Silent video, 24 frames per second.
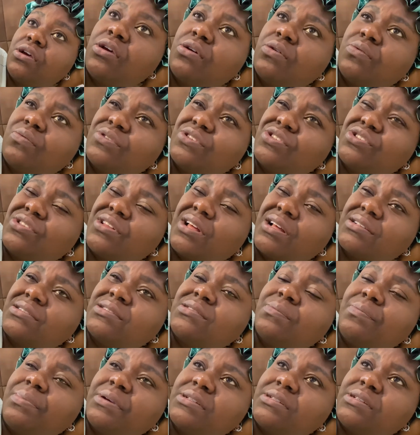which that's
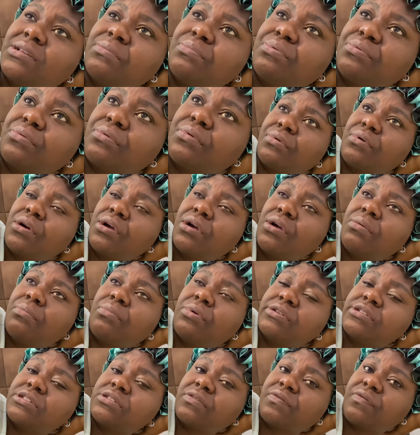debatable
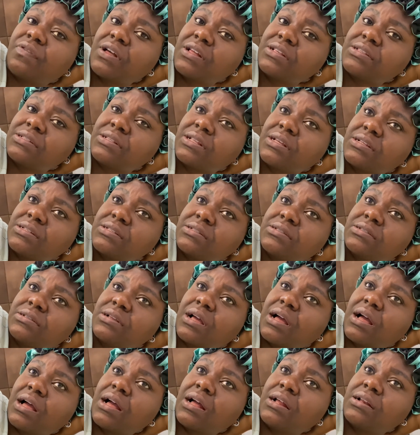but it's the fastest
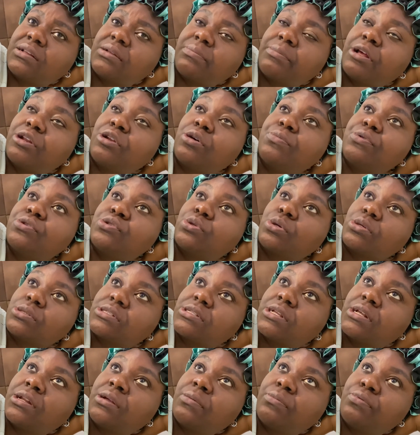and it might not be
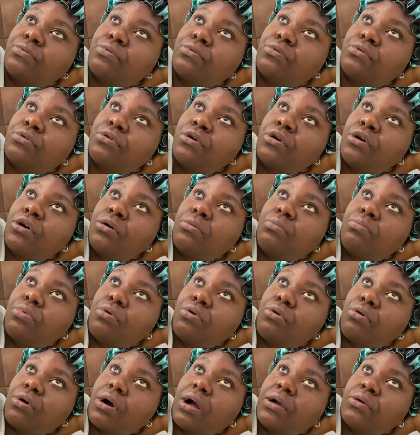sustainable
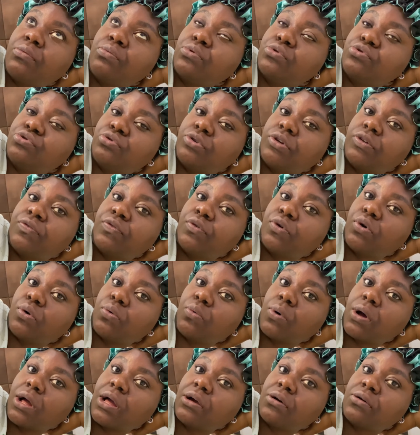but i will do it for a
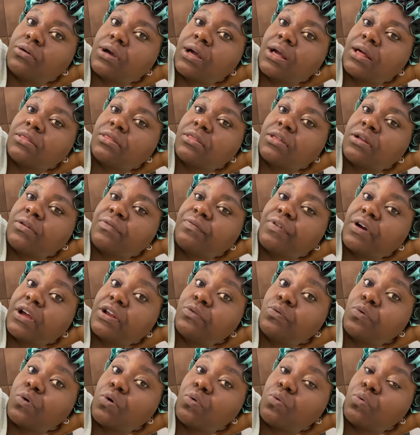while and then
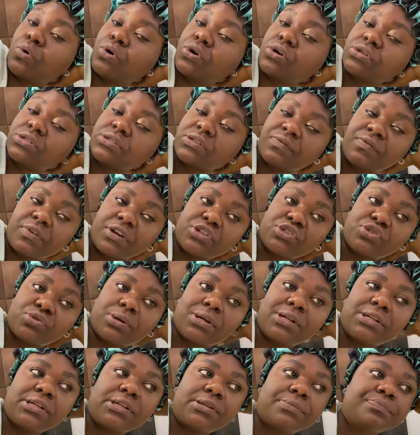find what works
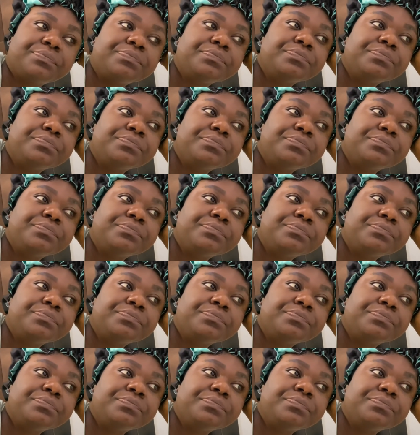eventually